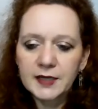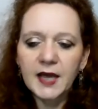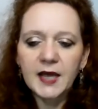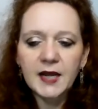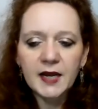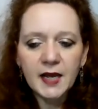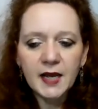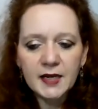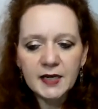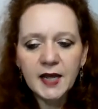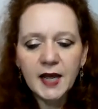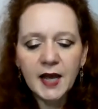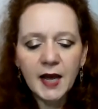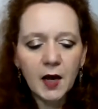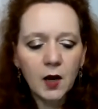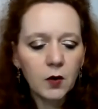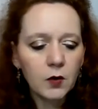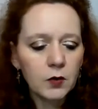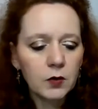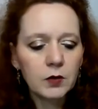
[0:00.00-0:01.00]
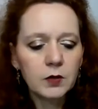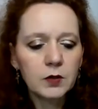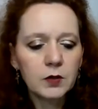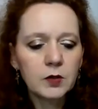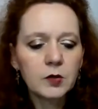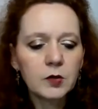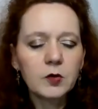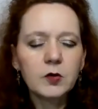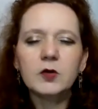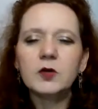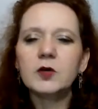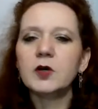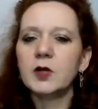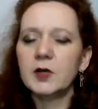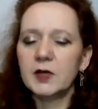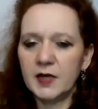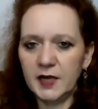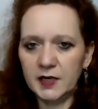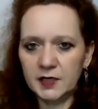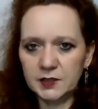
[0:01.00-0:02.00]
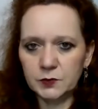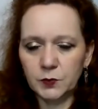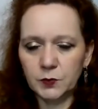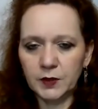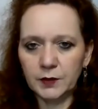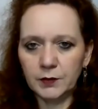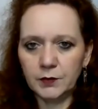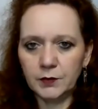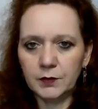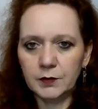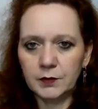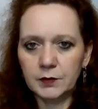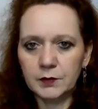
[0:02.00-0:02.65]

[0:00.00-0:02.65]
can I now connect with.